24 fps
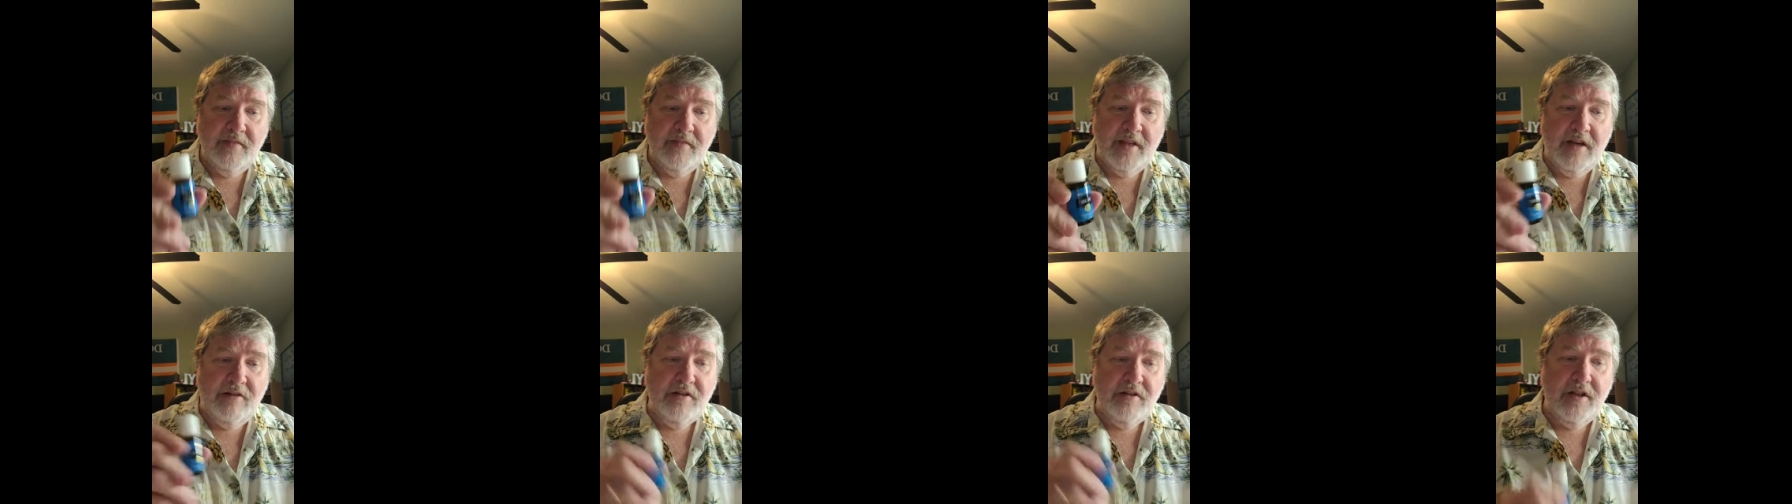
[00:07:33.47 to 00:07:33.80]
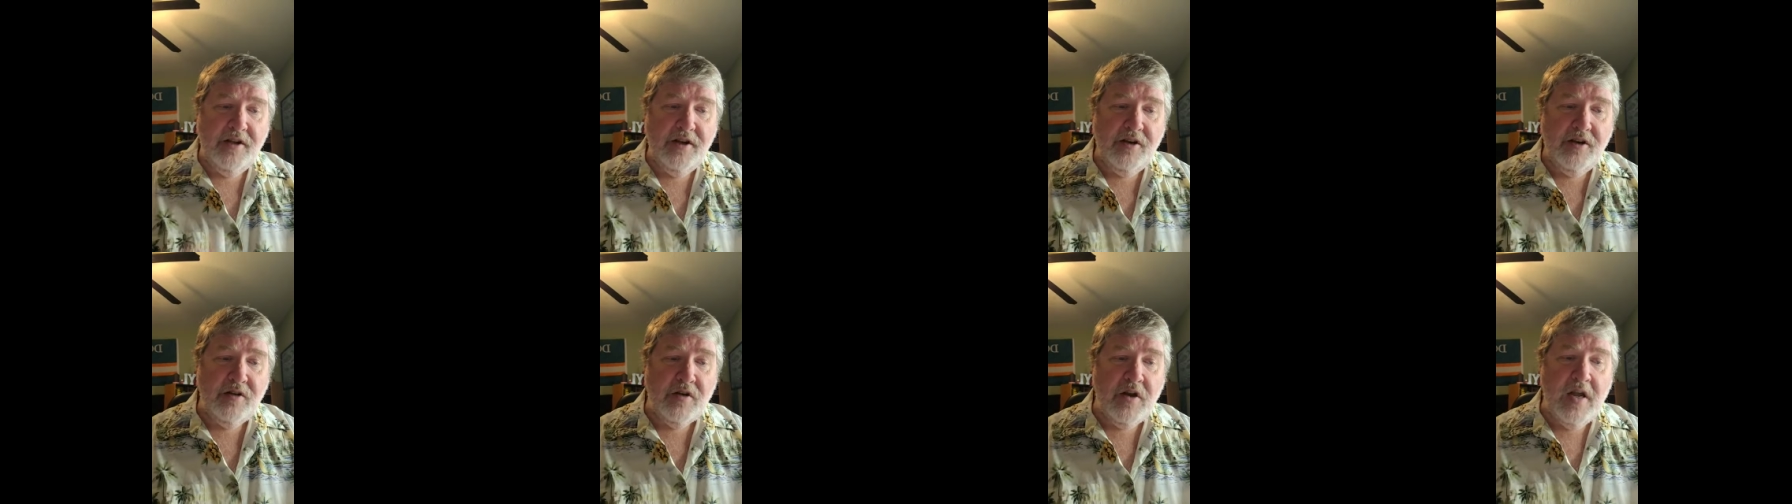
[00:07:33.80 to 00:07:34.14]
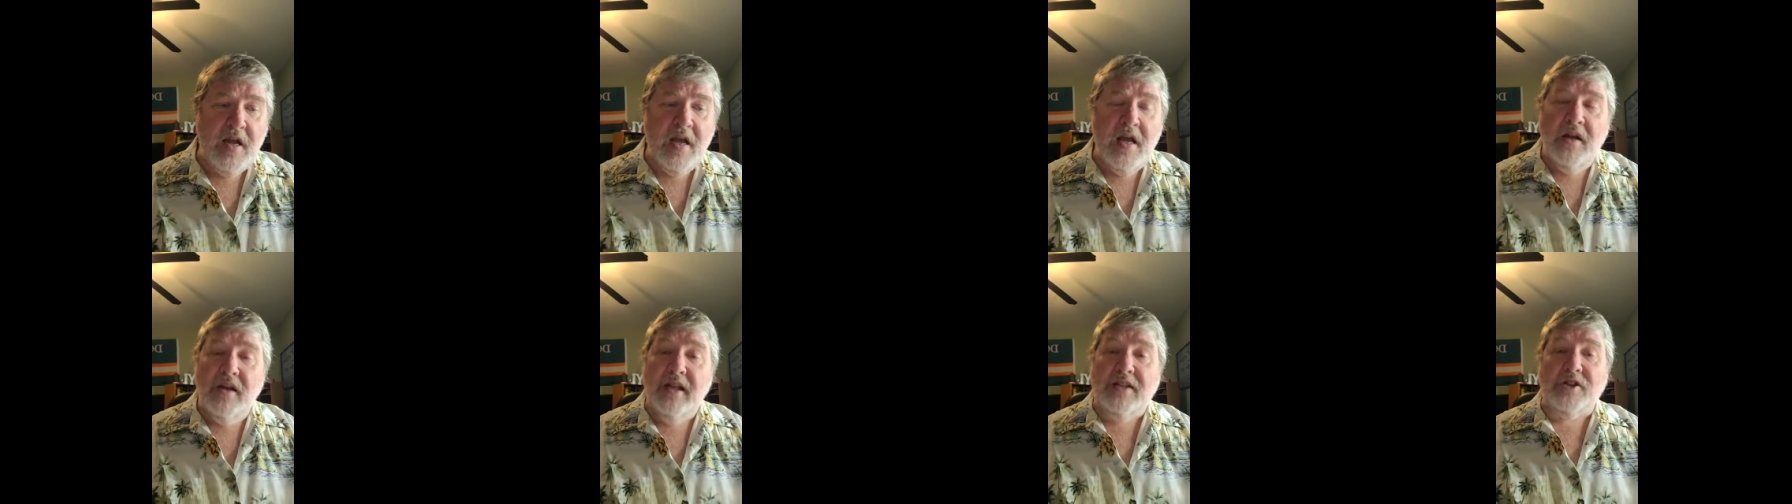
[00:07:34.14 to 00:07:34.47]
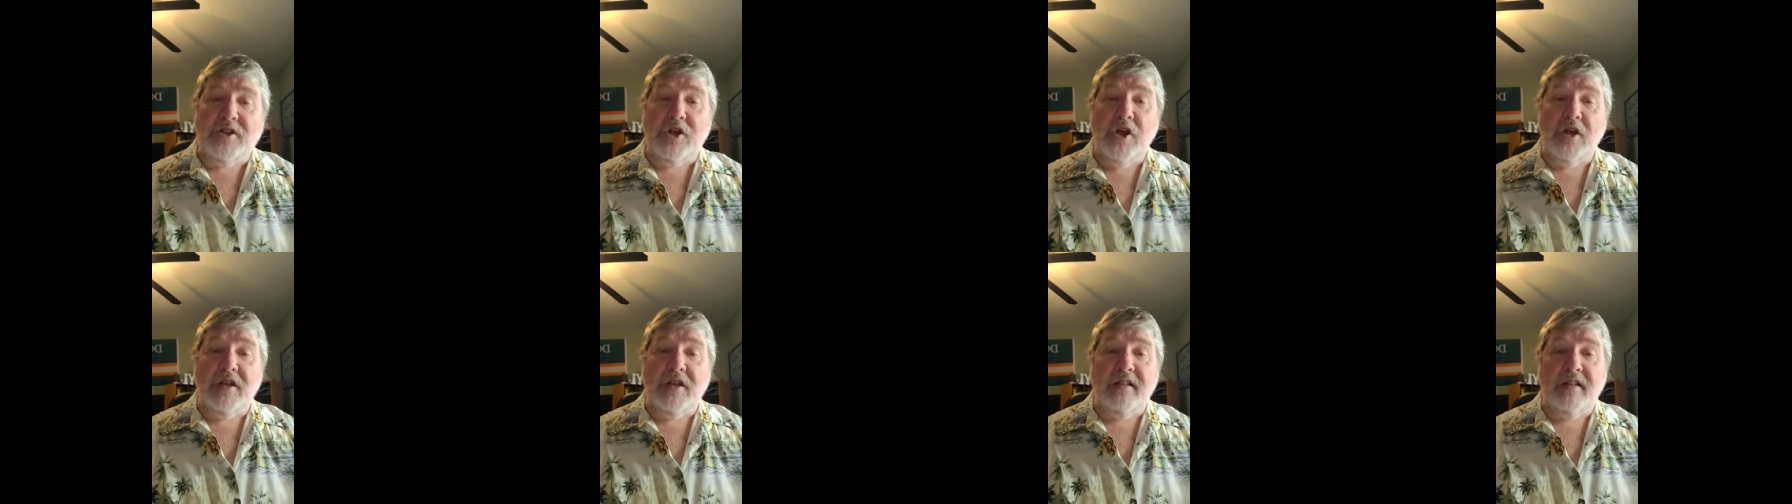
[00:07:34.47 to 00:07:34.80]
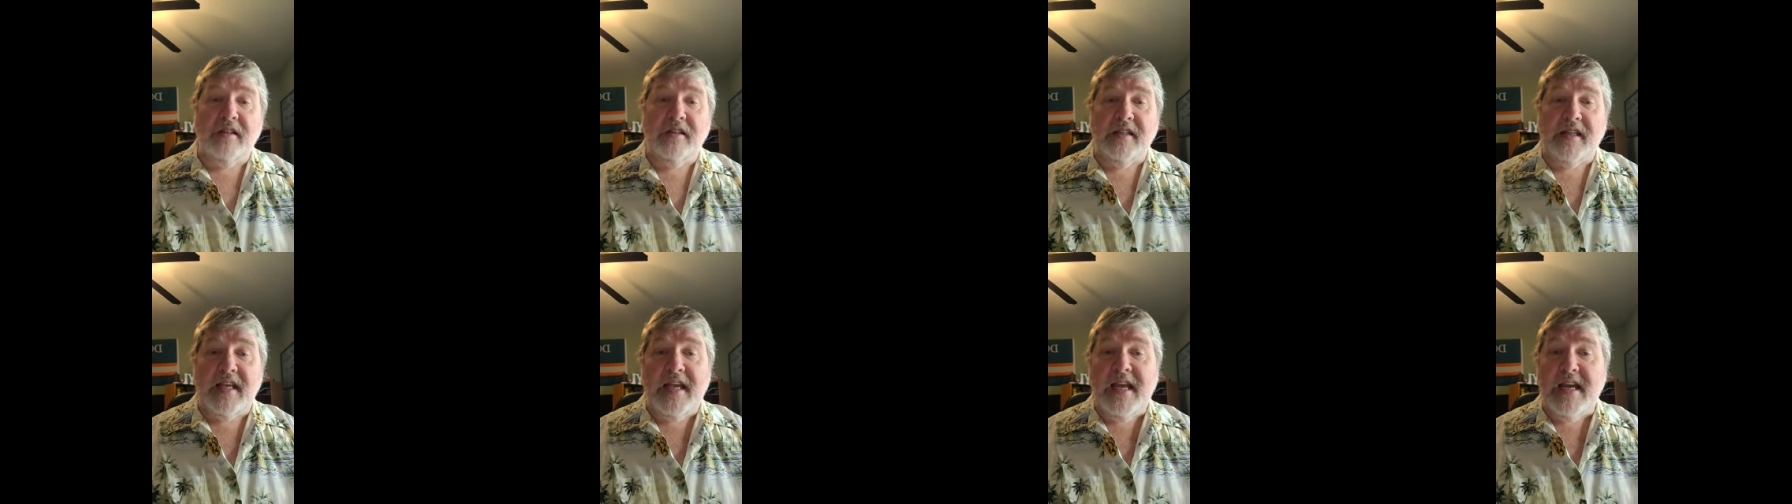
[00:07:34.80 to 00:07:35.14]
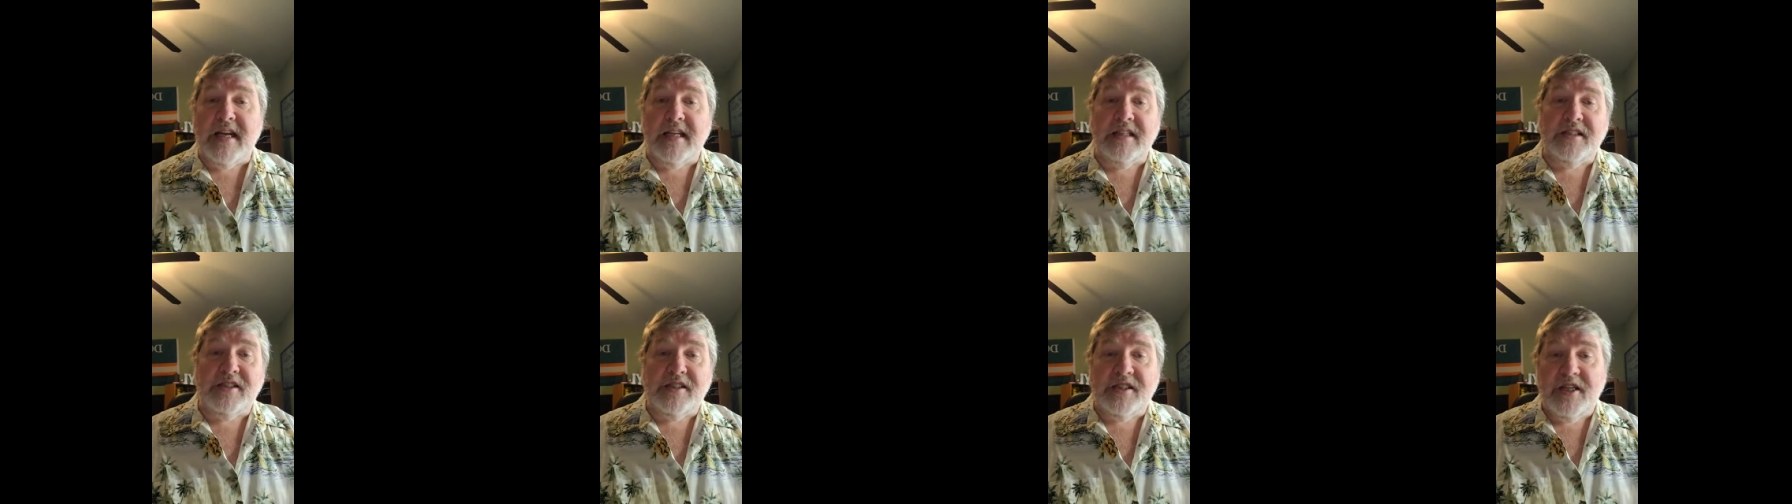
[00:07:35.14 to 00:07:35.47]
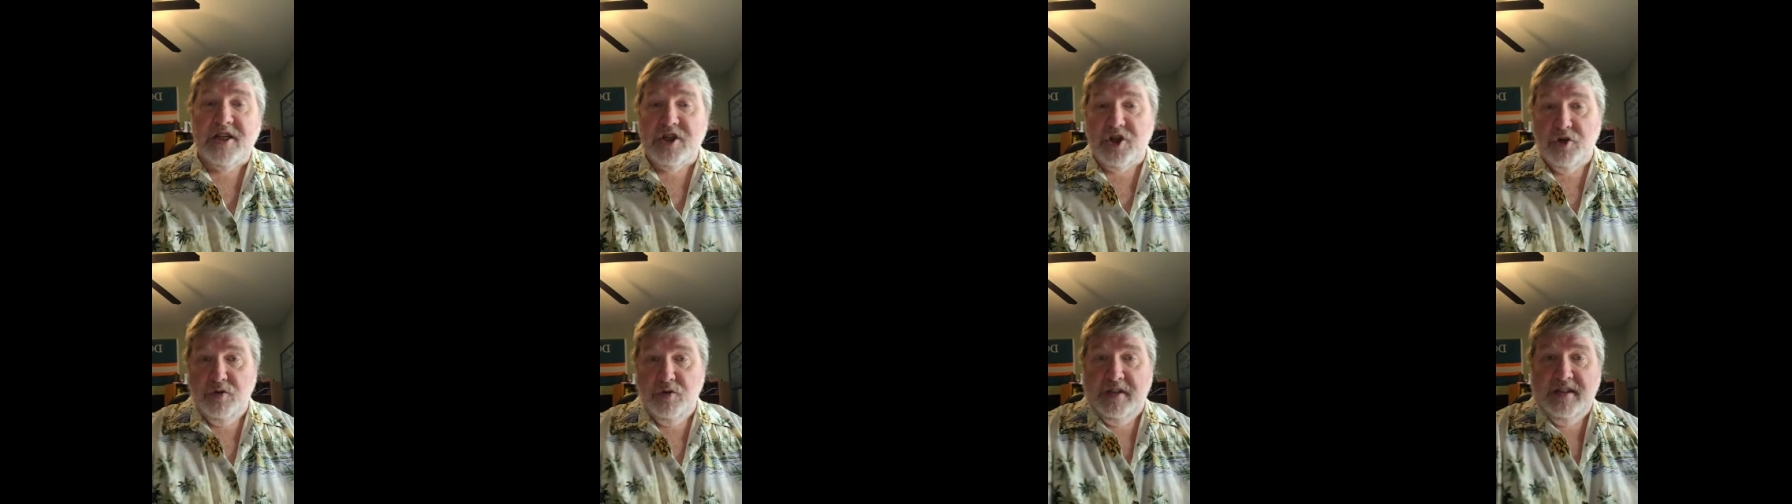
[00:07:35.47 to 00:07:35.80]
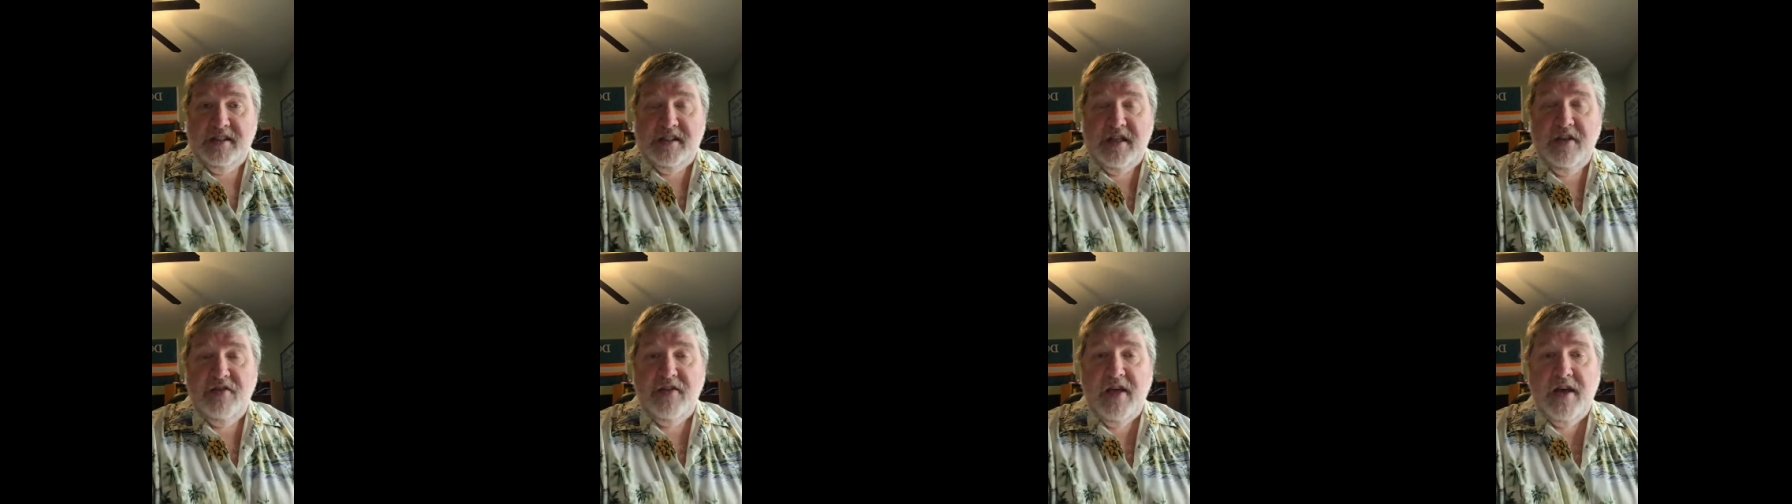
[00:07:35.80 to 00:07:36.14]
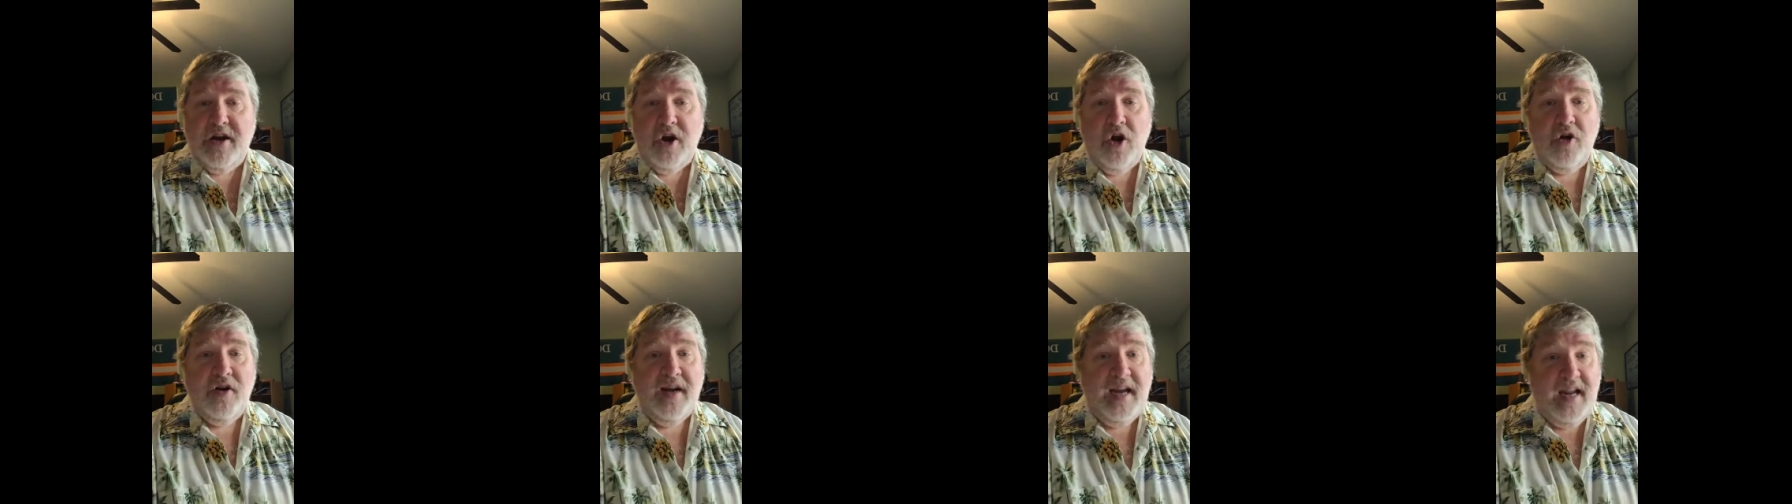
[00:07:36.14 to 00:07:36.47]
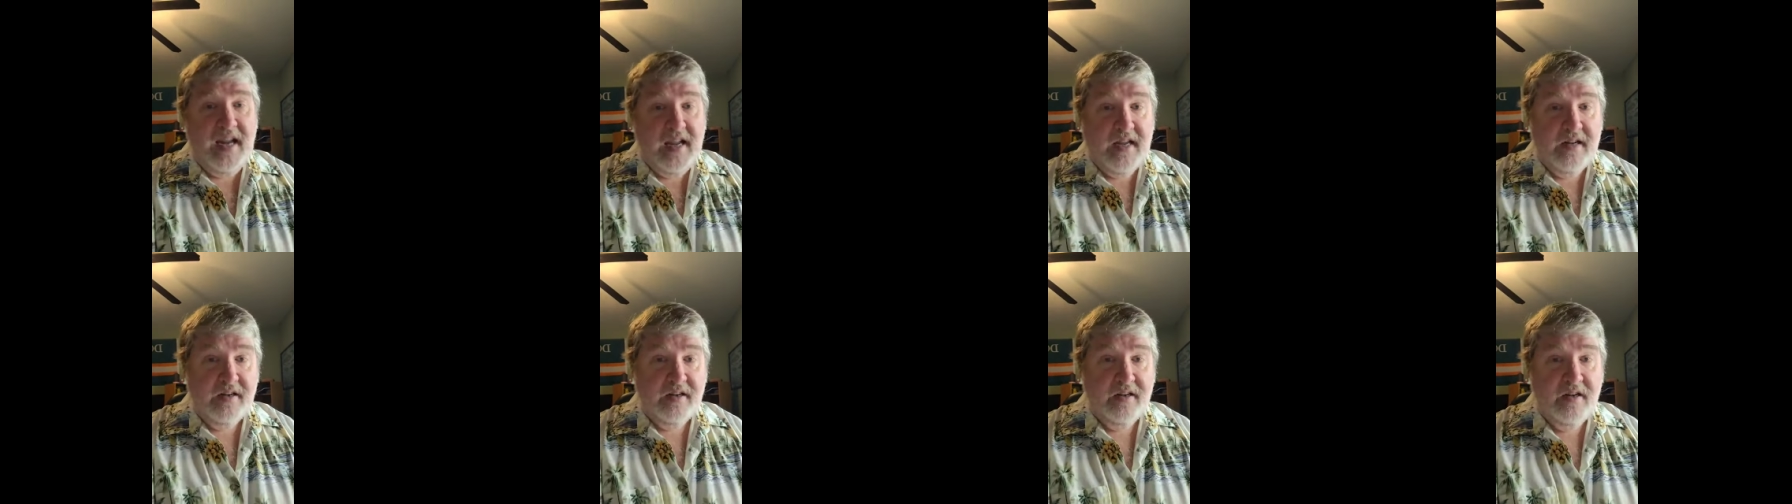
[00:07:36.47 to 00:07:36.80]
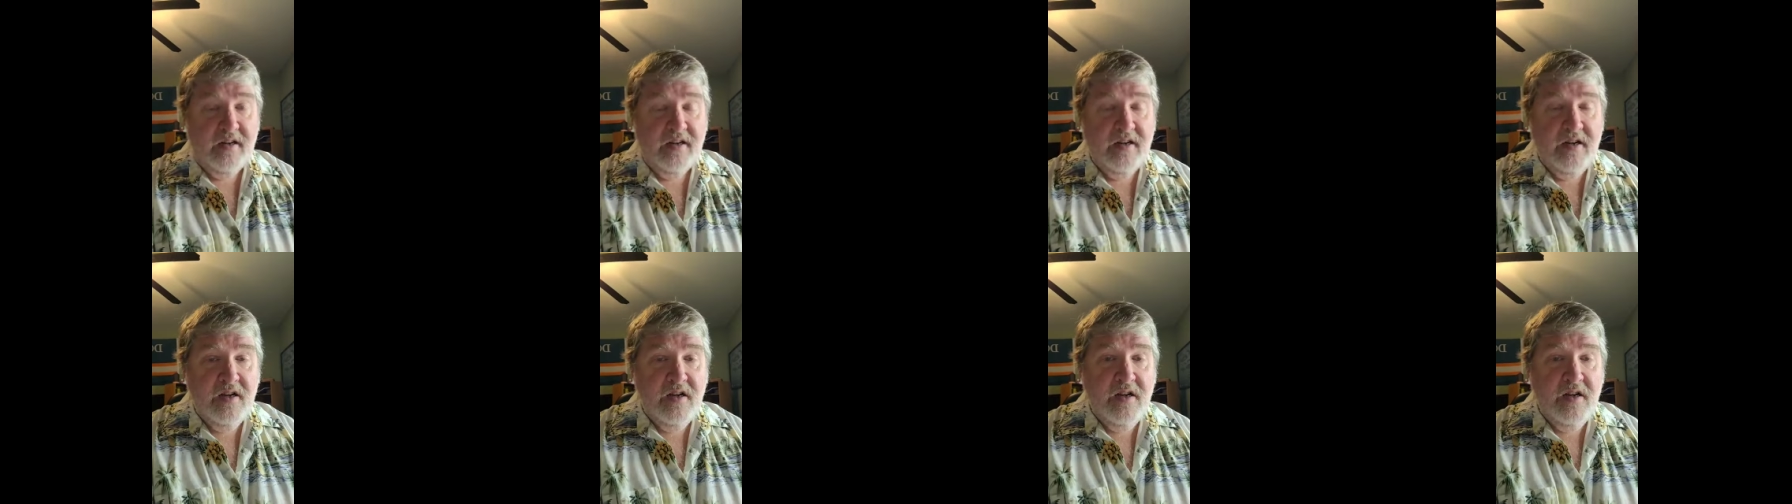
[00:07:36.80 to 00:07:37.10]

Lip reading: I really do. Let's look at the key constituents that are in